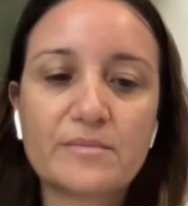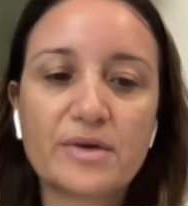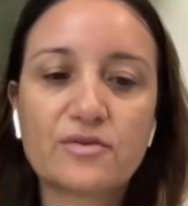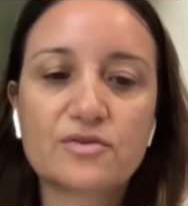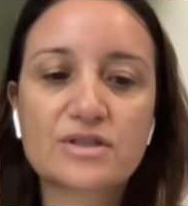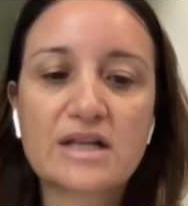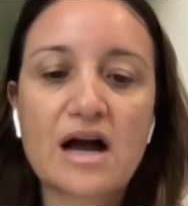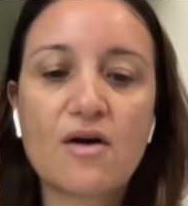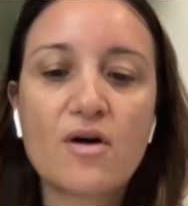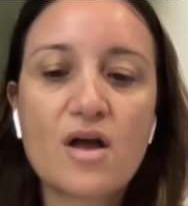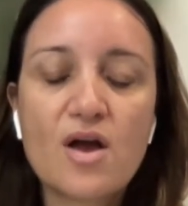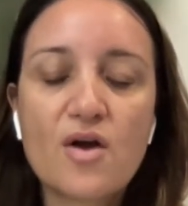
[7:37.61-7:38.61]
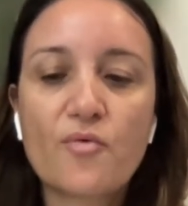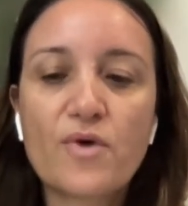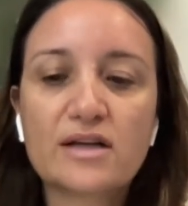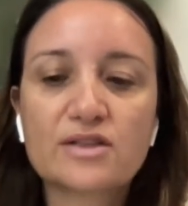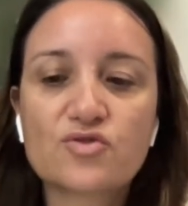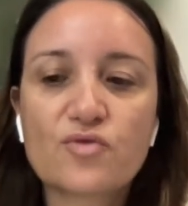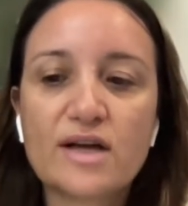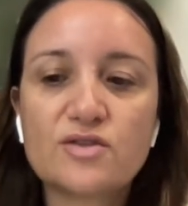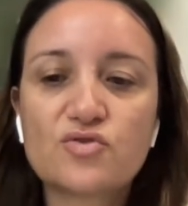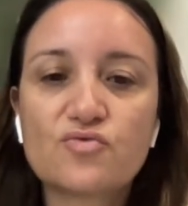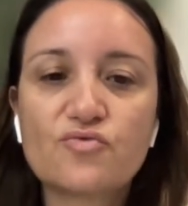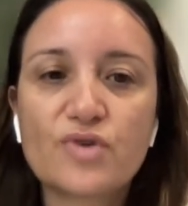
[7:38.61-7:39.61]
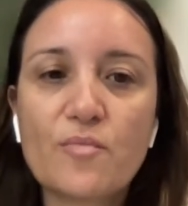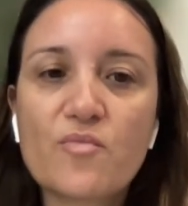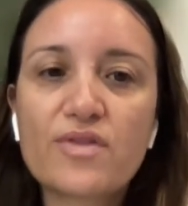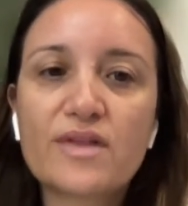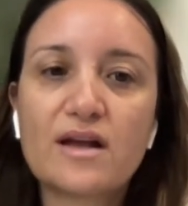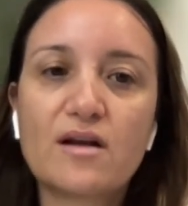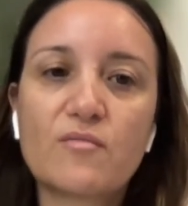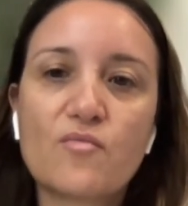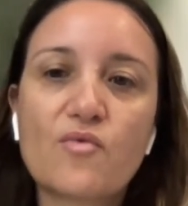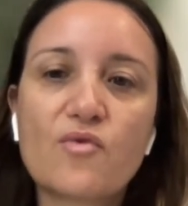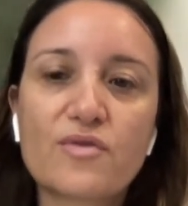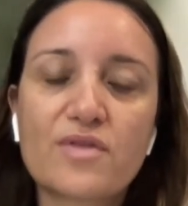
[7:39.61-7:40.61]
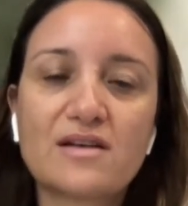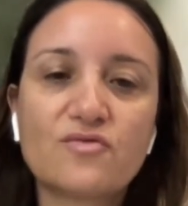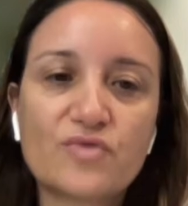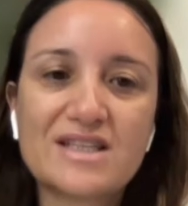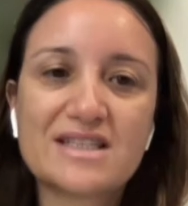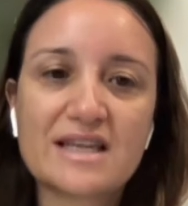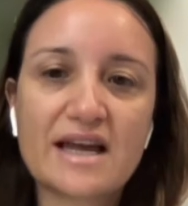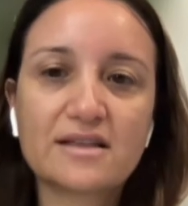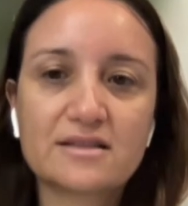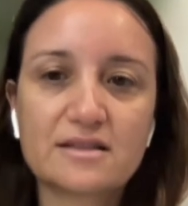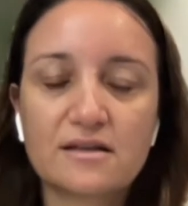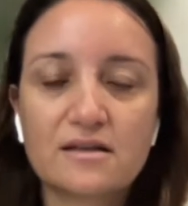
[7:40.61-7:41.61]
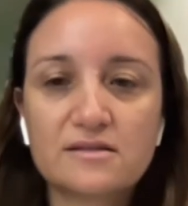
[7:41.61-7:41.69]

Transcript: because now we are trying to remodel more than resect